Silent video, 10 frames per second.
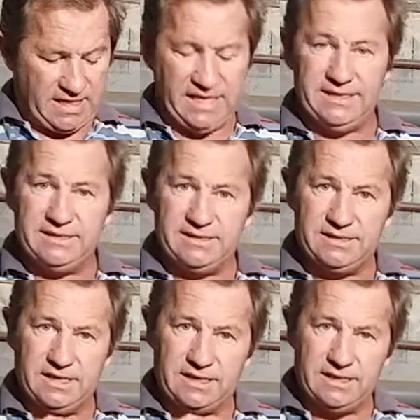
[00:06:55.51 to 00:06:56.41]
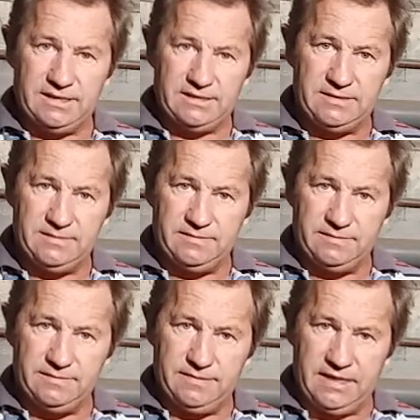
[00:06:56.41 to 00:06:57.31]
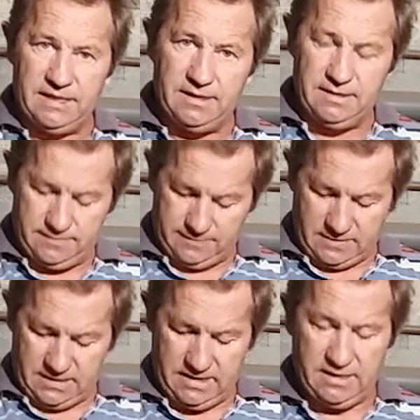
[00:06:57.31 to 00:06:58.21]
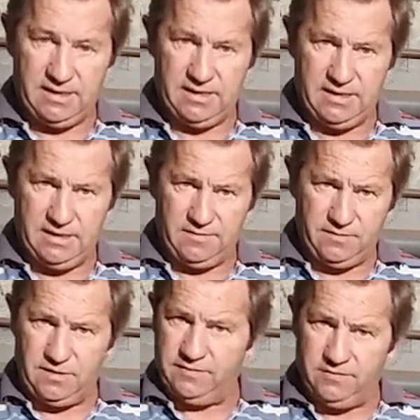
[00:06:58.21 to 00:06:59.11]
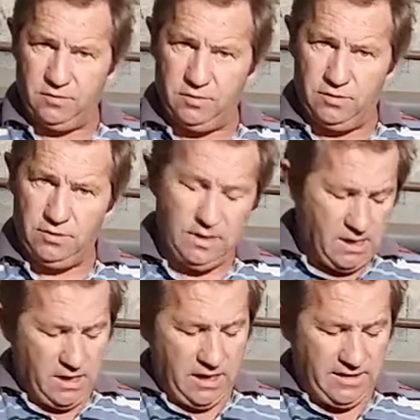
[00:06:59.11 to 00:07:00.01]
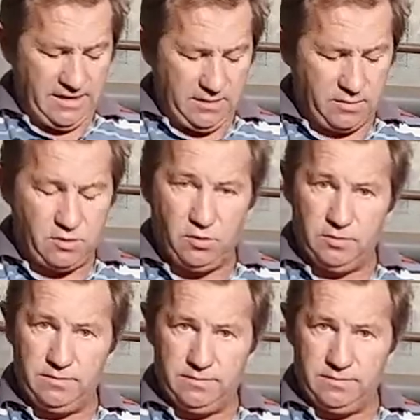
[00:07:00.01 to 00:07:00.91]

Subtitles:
lines like this, here, 3 or 4, and then I would cut